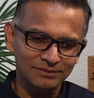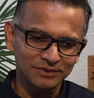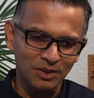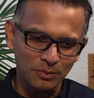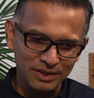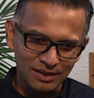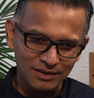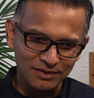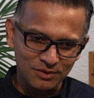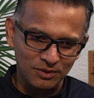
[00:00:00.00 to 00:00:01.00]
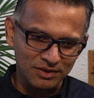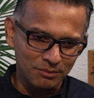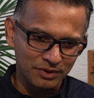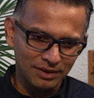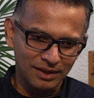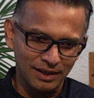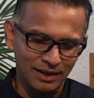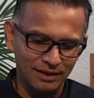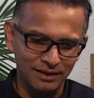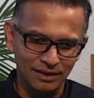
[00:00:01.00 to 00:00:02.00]
We started Store Simple,
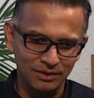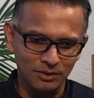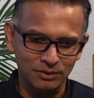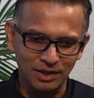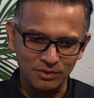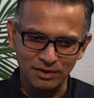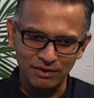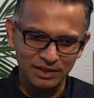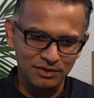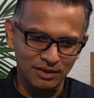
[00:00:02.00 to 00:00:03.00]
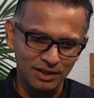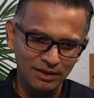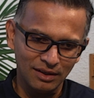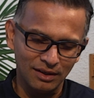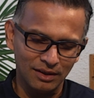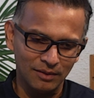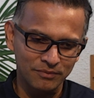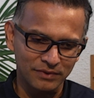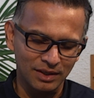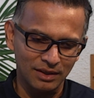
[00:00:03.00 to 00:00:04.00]
and that was a great journey.
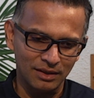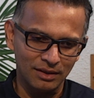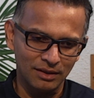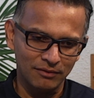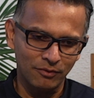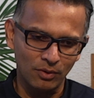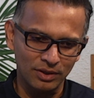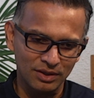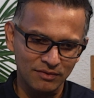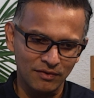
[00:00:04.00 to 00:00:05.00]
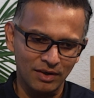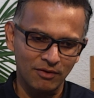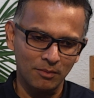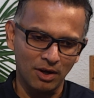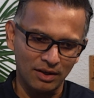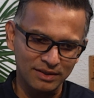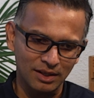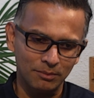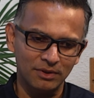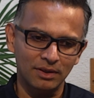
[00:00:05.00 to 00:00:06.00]
In 4 years, we went from
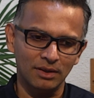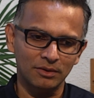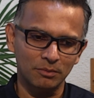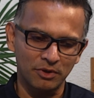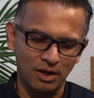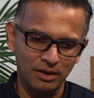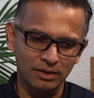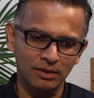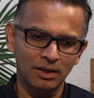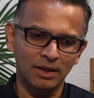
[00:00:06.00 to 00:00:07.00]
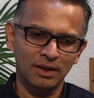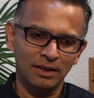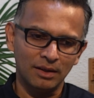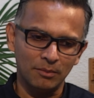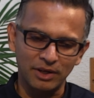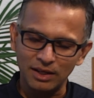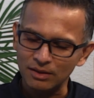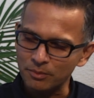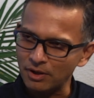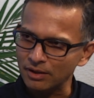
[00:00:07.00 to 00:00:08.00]
concept to product, bringing the
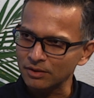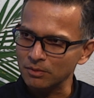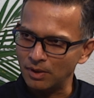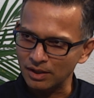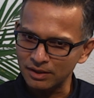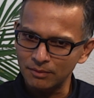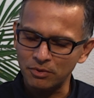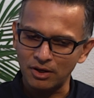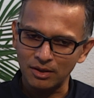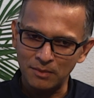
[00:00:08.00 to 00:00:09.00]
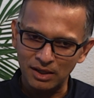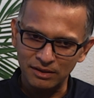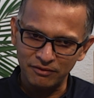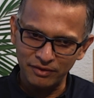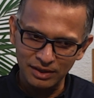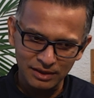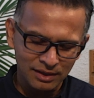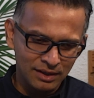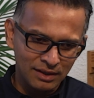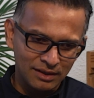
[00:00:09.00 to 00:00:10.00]
product to market, product market fit,
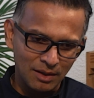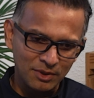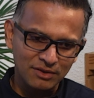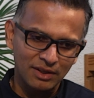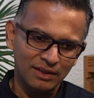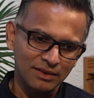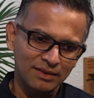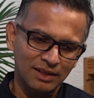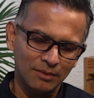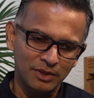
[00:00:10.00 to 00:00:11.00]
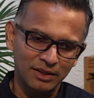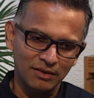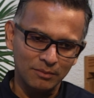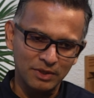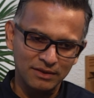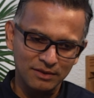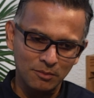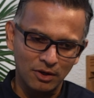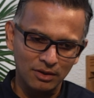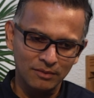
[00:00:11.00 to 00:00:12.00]
demonstrating the scalability of the business
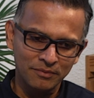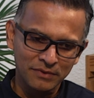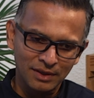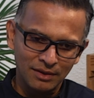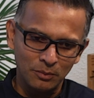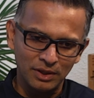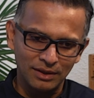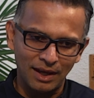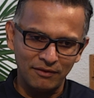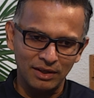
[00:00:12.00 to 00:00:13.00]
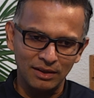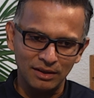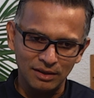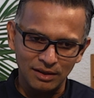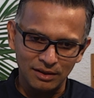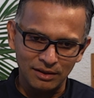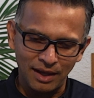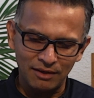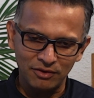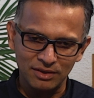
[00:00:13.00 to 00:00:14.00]
model with having a
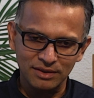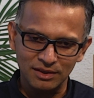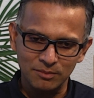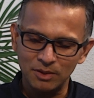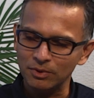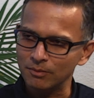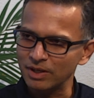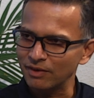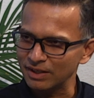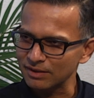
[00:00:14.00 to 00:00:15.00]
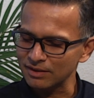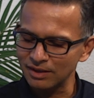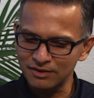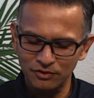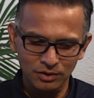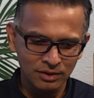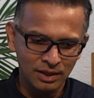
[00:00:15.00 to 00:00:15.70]
handful of salespeople be very successful,